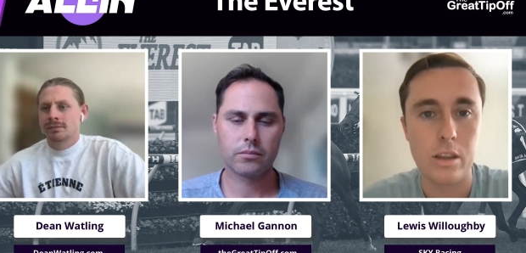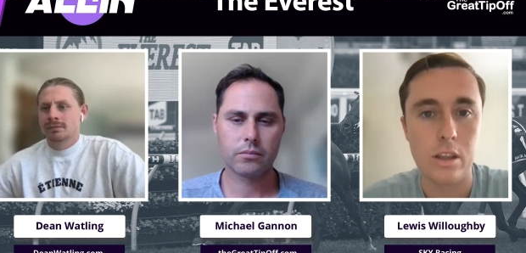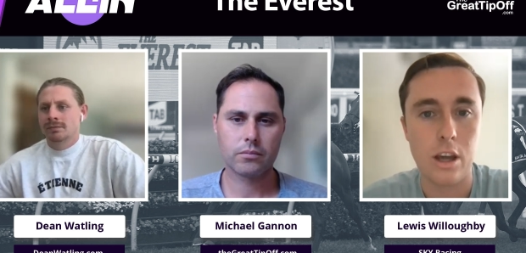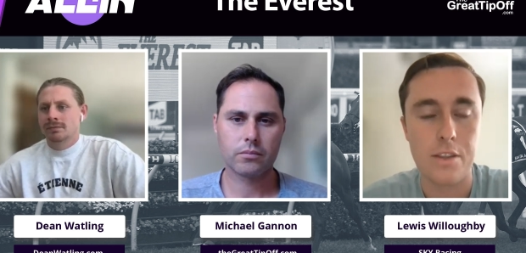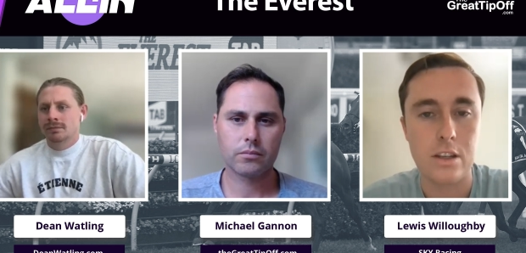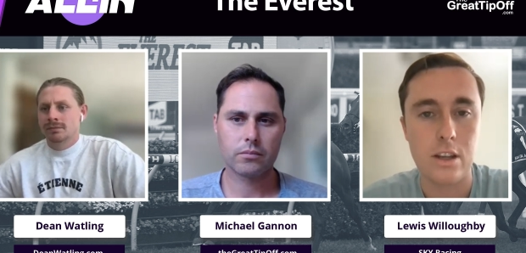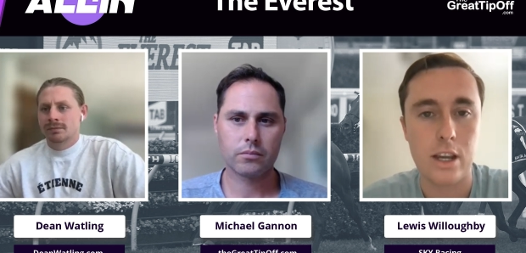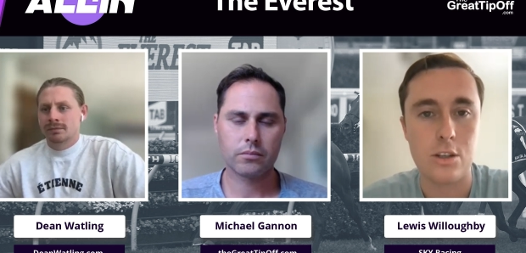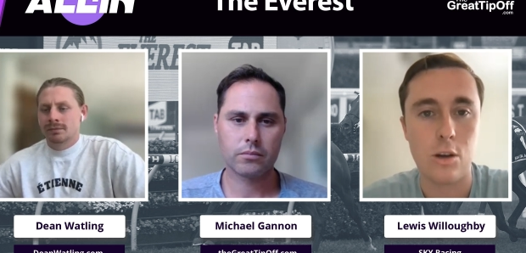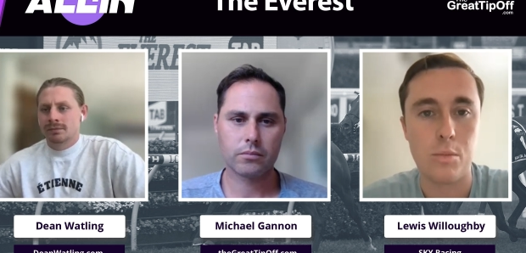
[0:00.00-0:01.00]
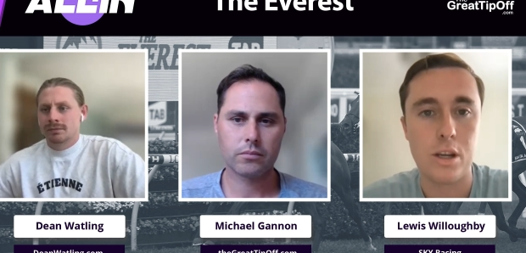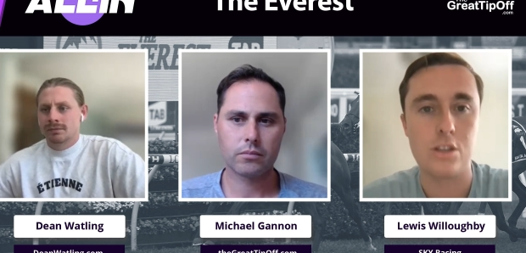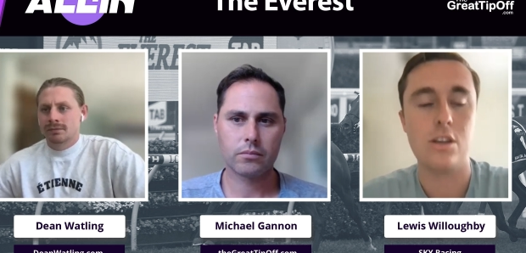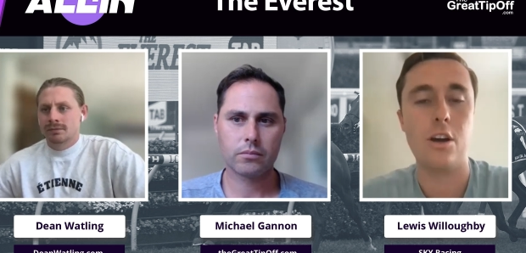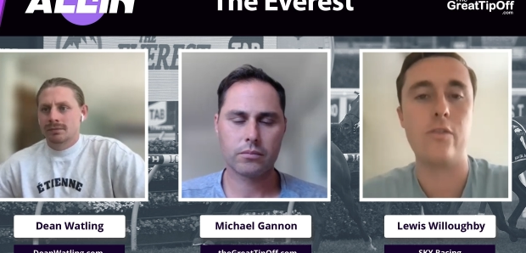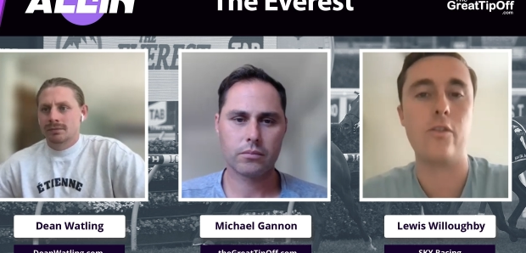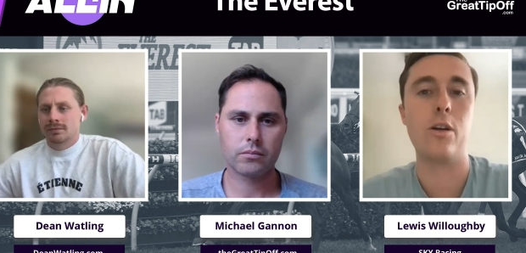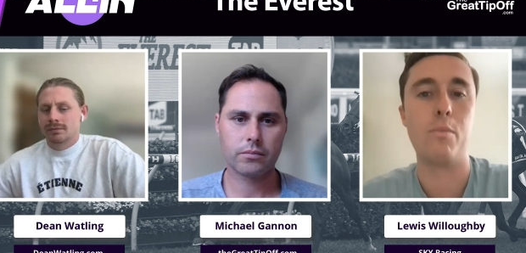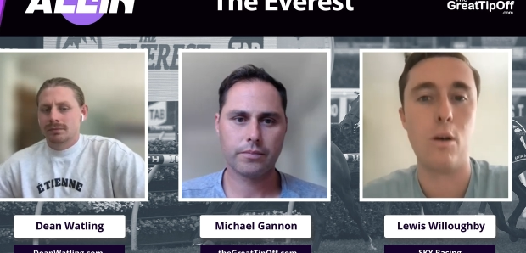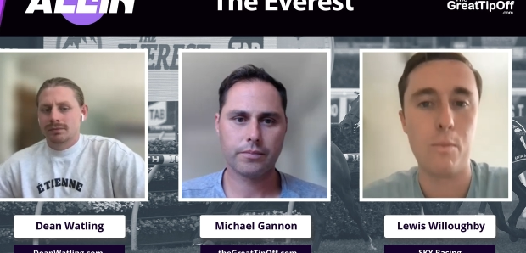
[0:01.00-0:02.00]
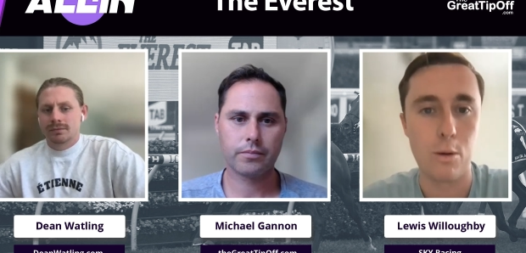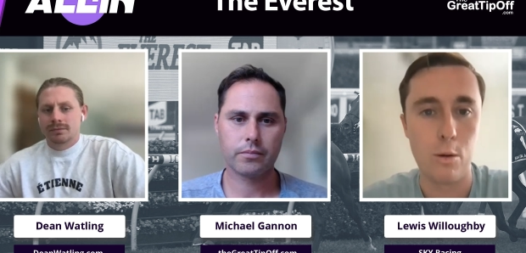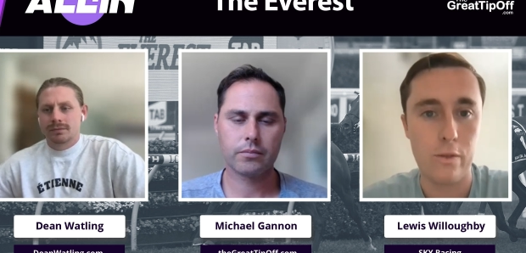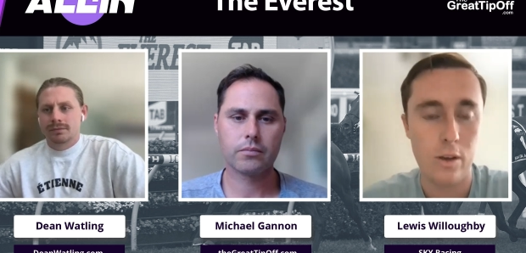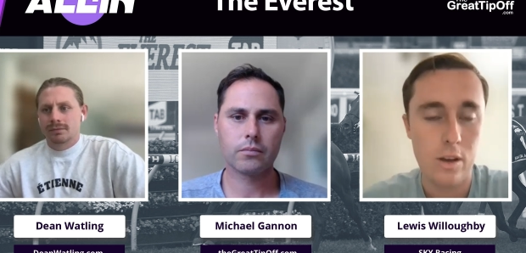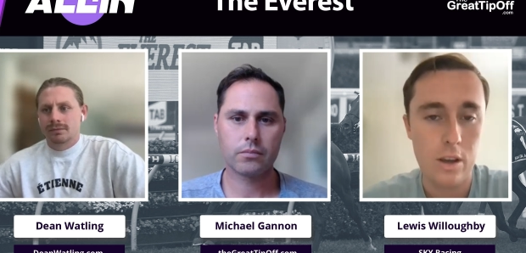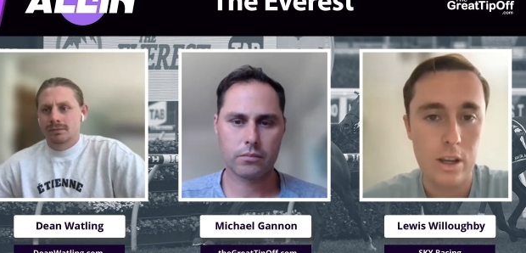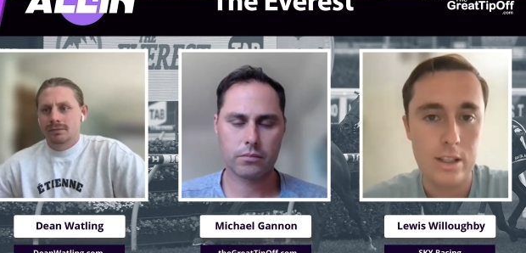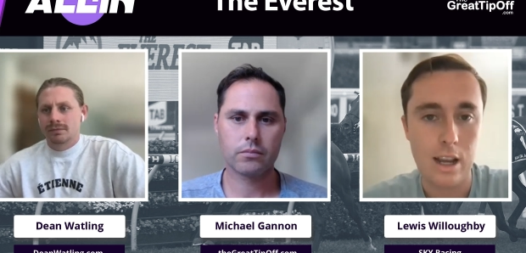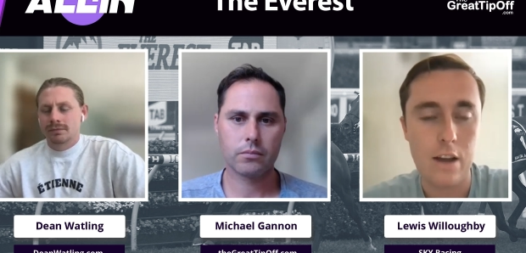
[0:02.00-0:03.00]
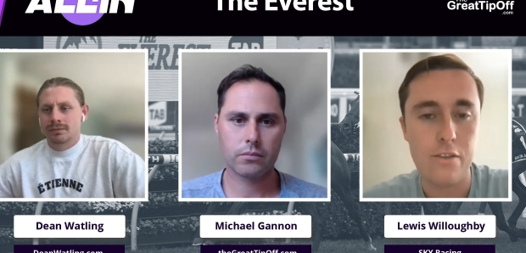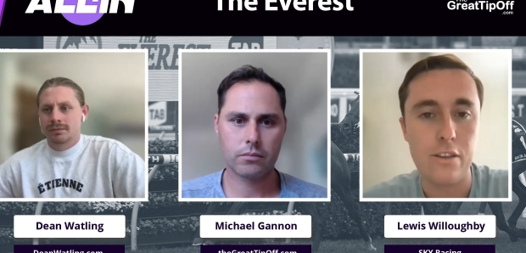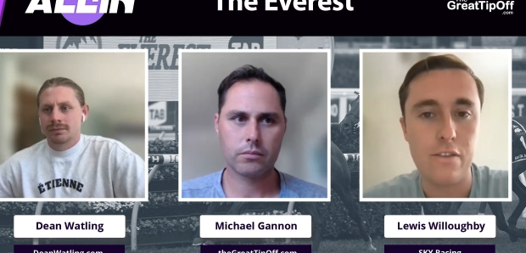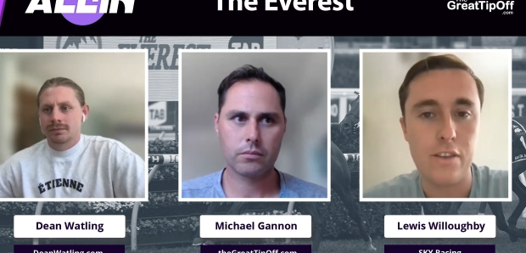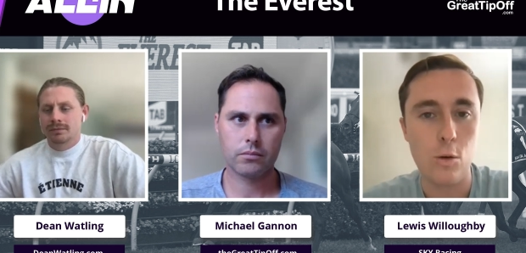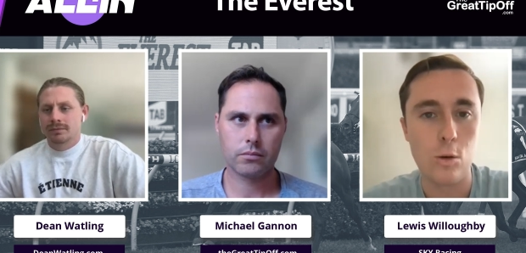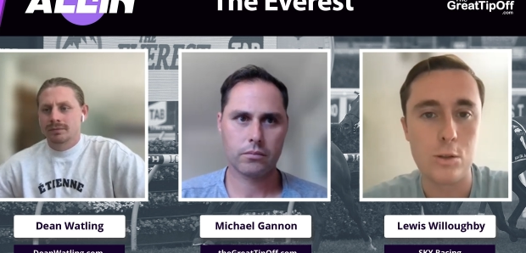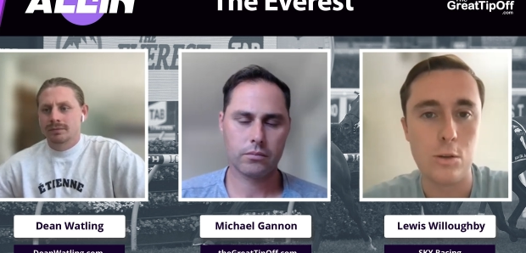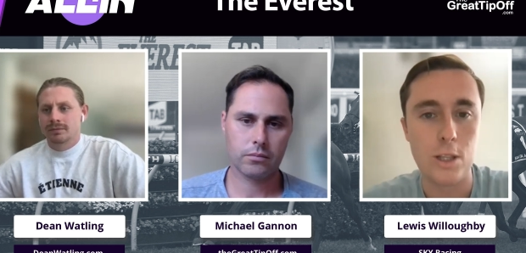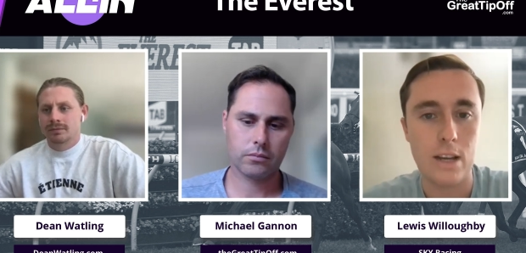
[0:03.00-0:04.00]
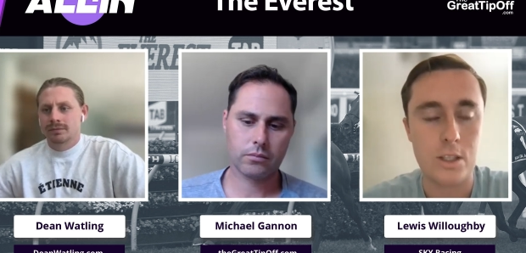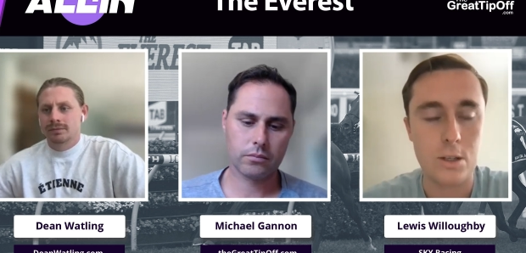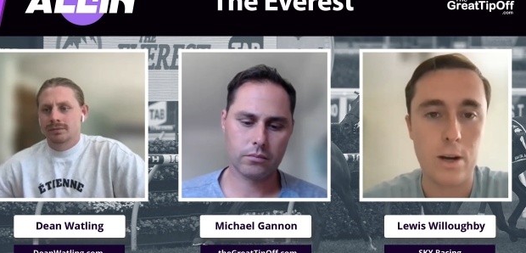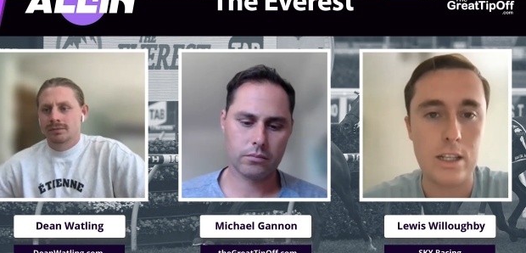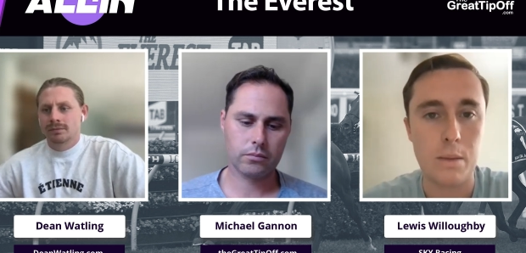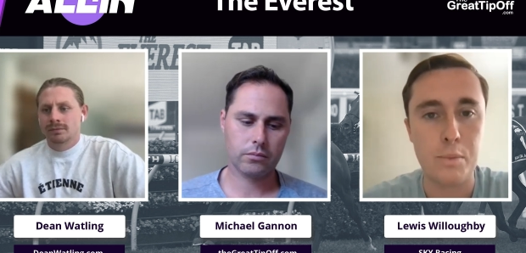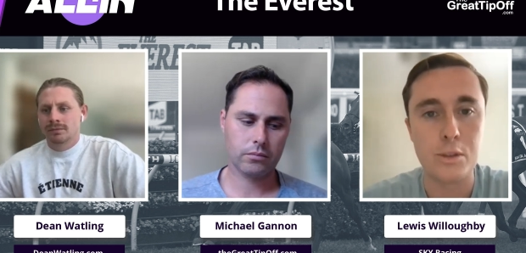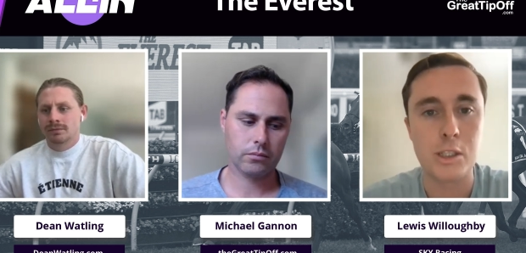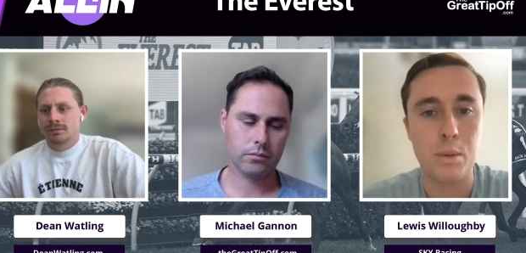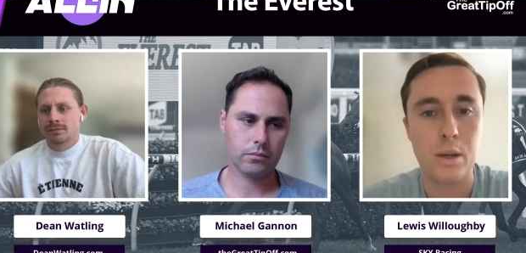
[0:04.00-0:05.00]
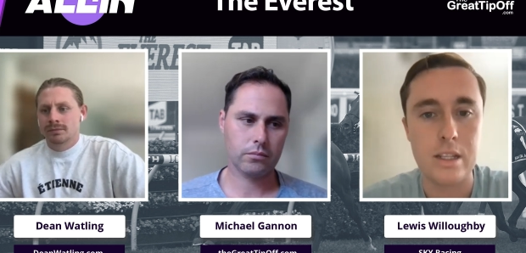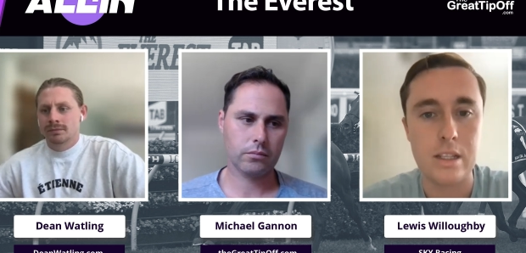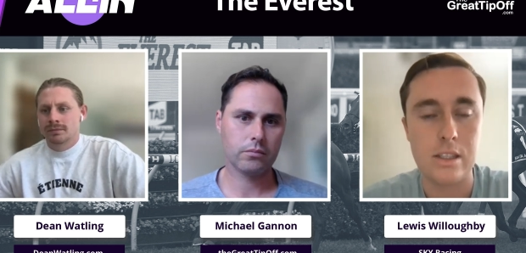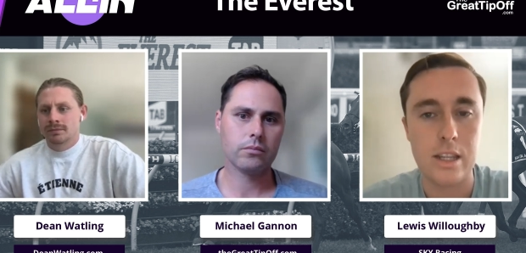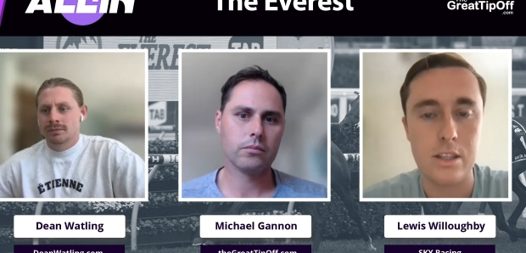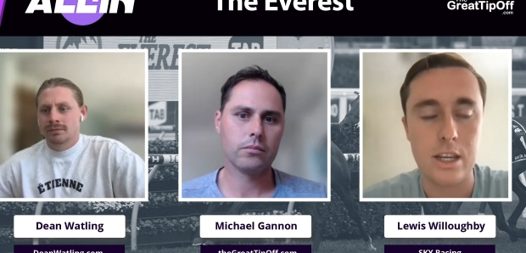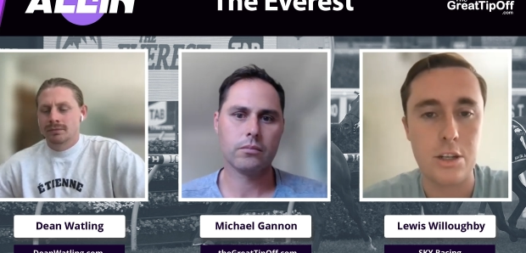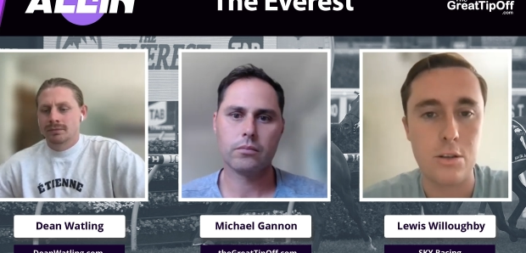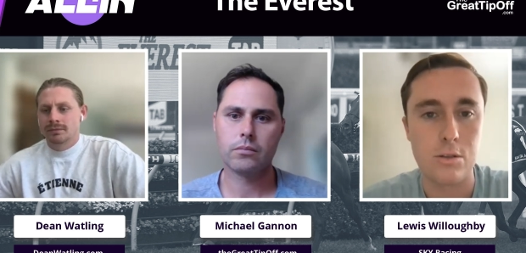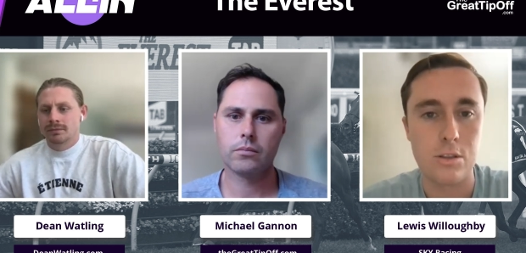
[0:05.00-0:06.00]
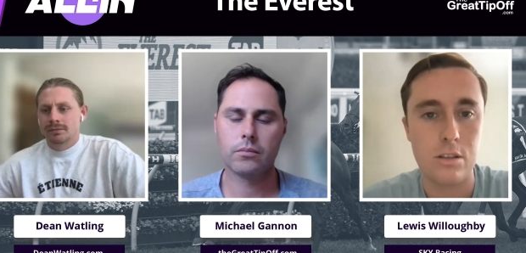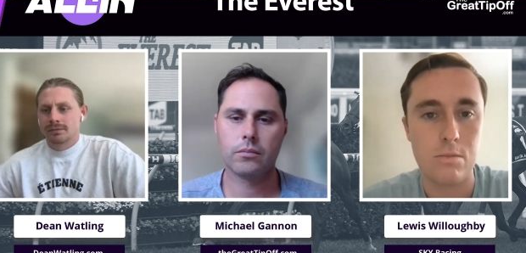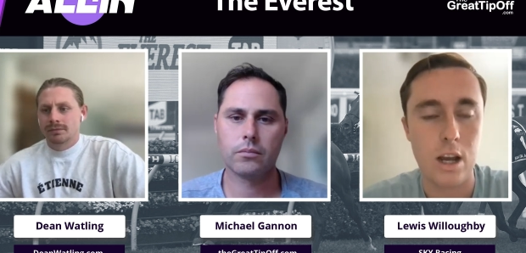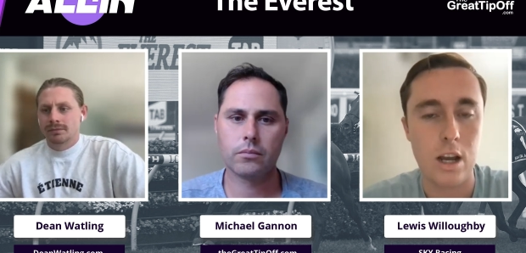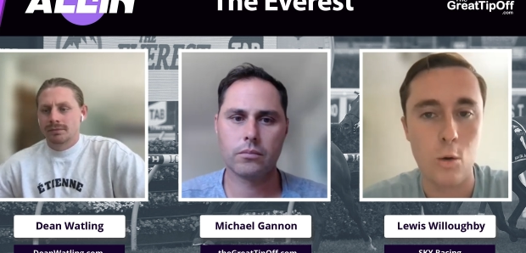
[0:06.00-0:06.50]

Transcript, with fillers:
Speaker 1: that nothing takes you on because you know you've got a bomb proof tough and fit horse who loves to race up on speed and set sectionals that are